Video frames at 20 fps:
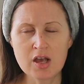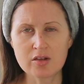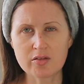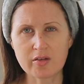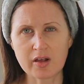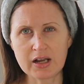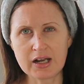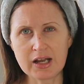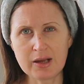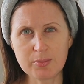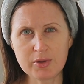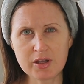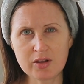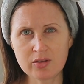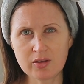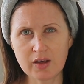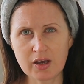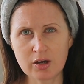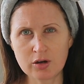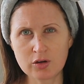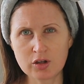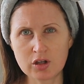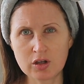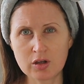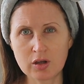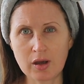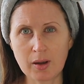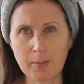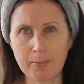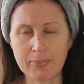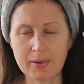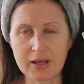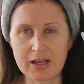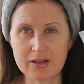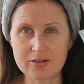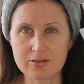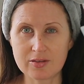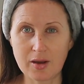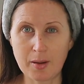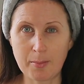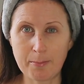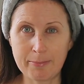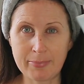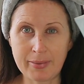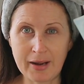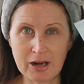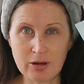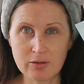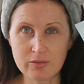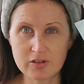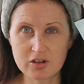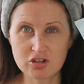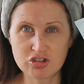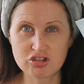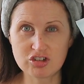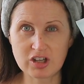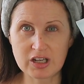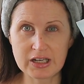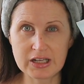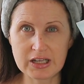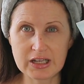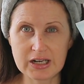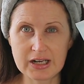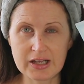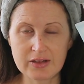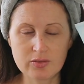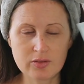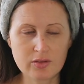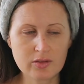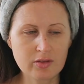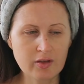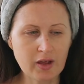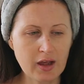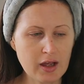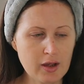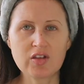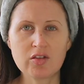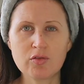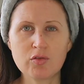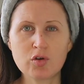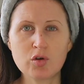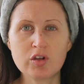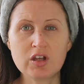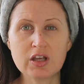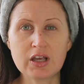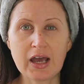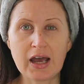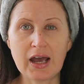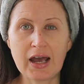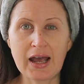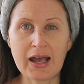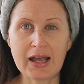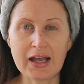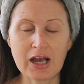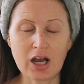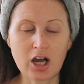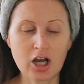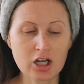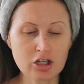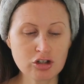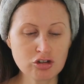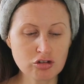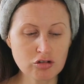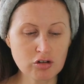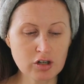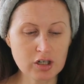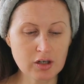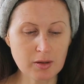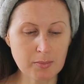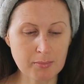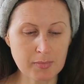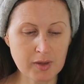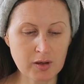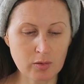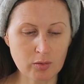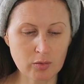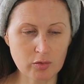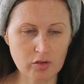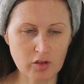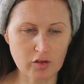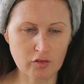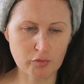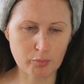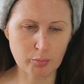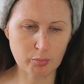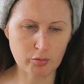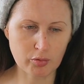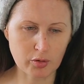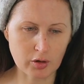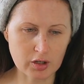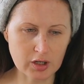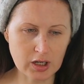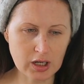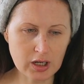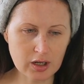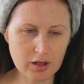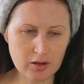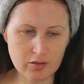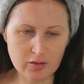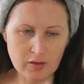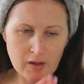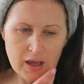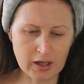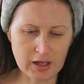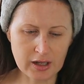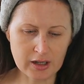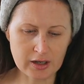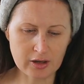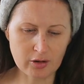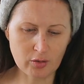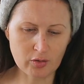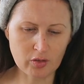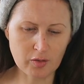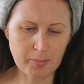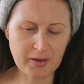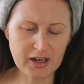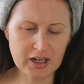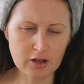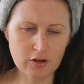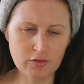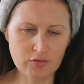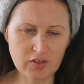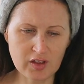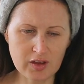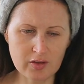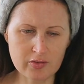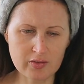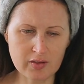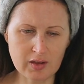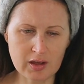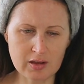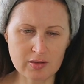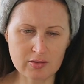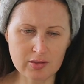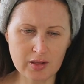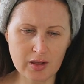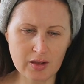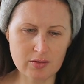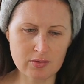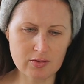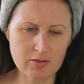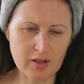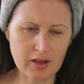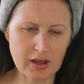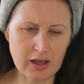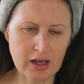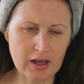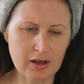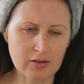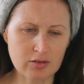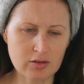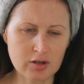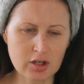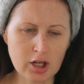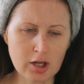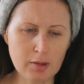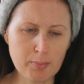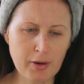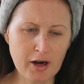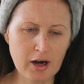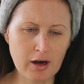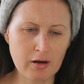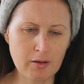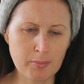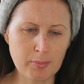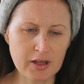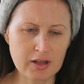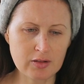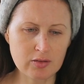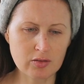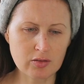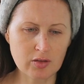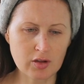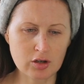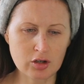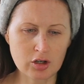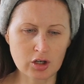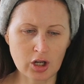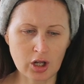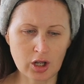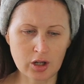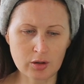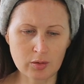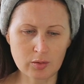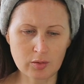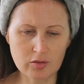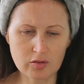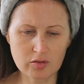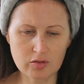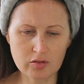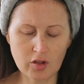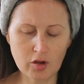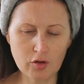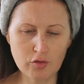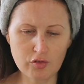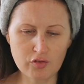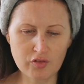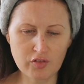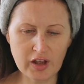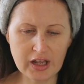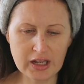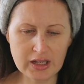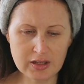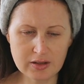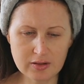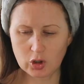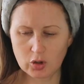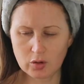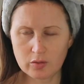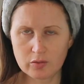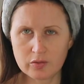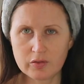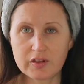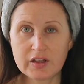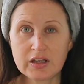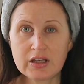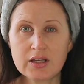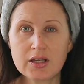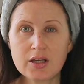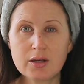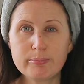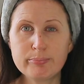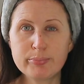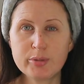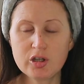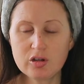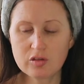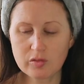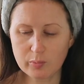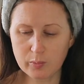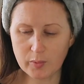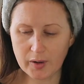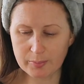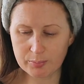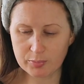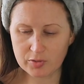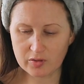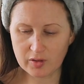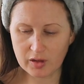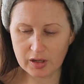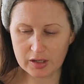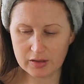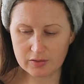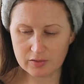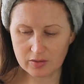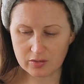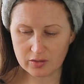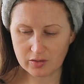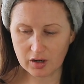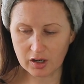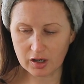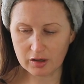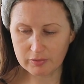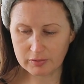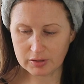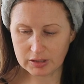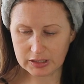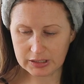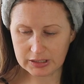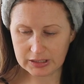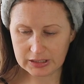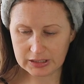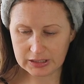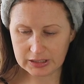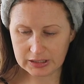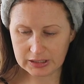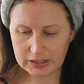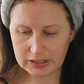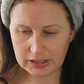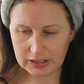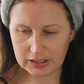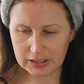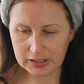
So let me tell you a bit about this jelly cleanser. First of all, you get 100 mls of product, and on the back of this it says that it has no parabens and no sulfate. On the Boots website, this currently